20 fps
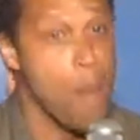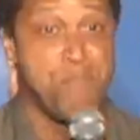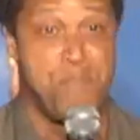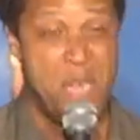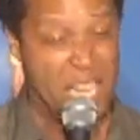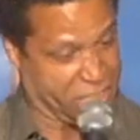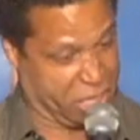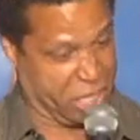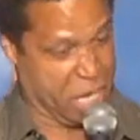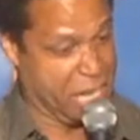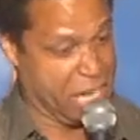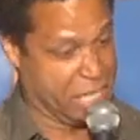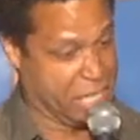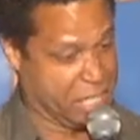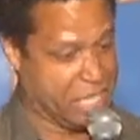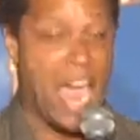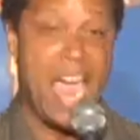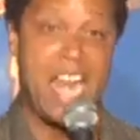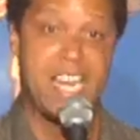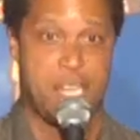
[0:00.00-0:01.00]

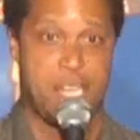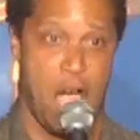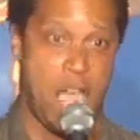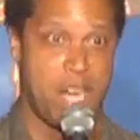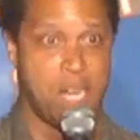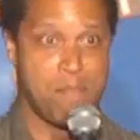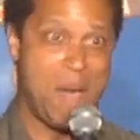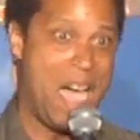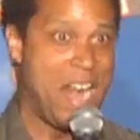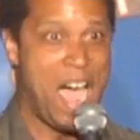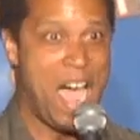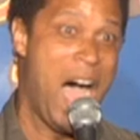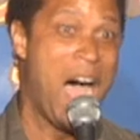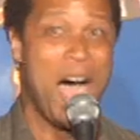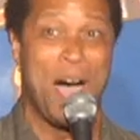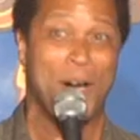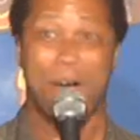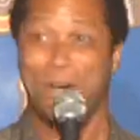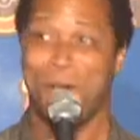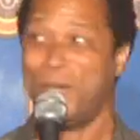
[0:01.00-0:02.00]
Bitches ain't nothing but
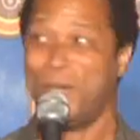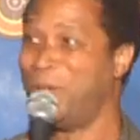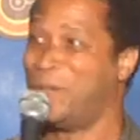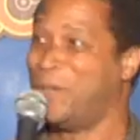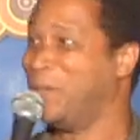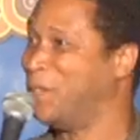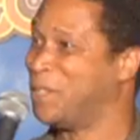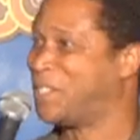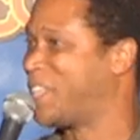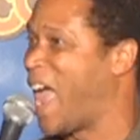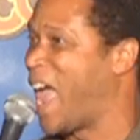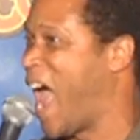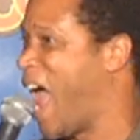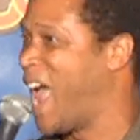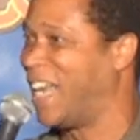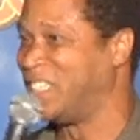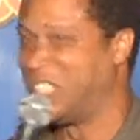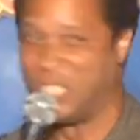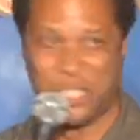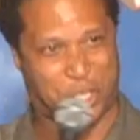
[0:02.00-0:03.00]
hoes
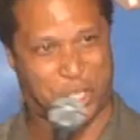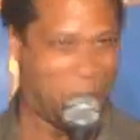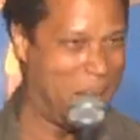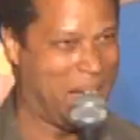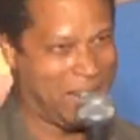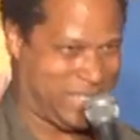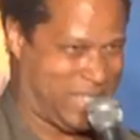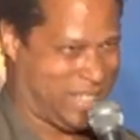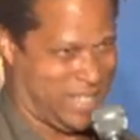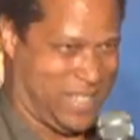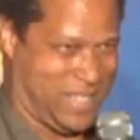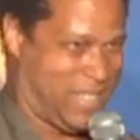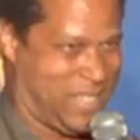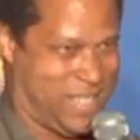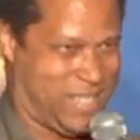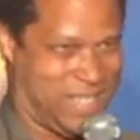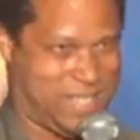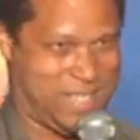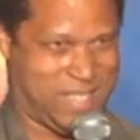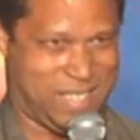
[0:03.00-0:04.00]
and
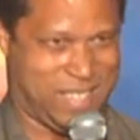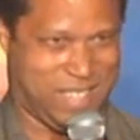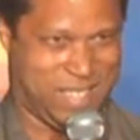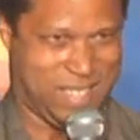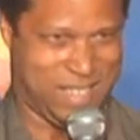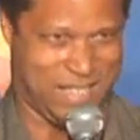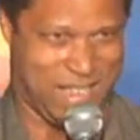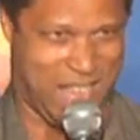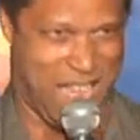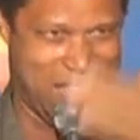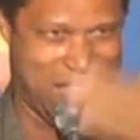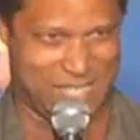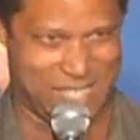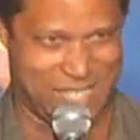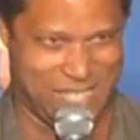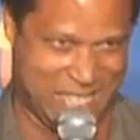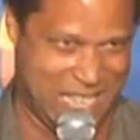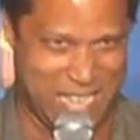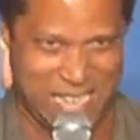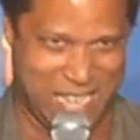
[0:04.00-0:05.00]
tricks. And
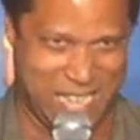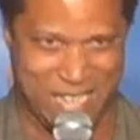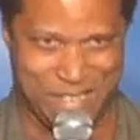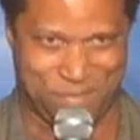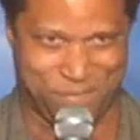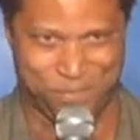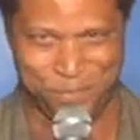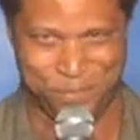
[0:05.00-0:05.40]
scene.